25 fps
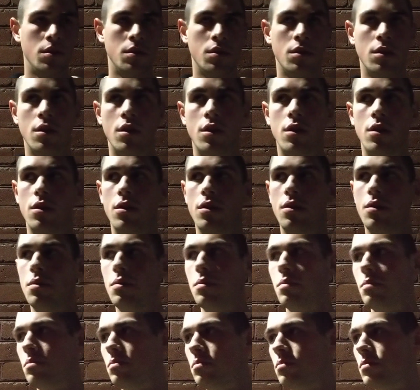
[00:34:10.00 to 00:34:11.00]

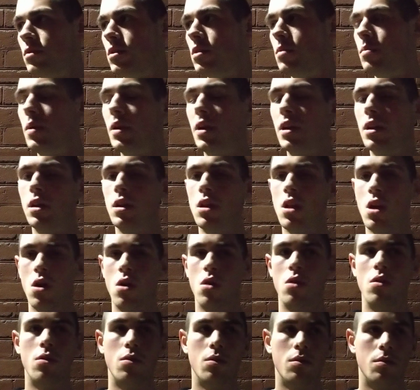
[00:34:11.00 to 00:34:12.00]
to be
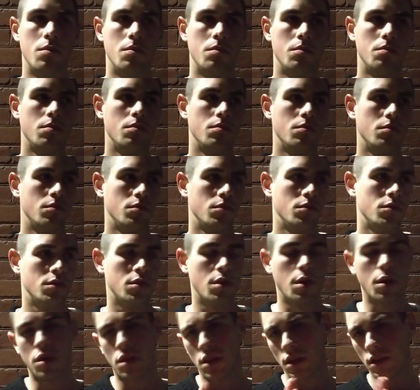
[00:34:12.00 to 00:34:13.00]
alone,
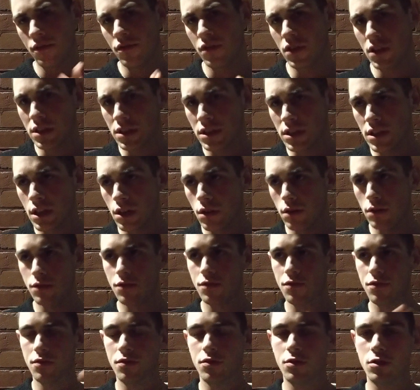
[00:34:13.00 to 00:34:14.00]
to think for
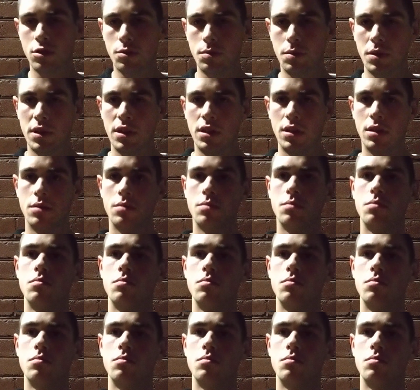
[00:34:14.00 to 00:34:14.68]
yourself, to be,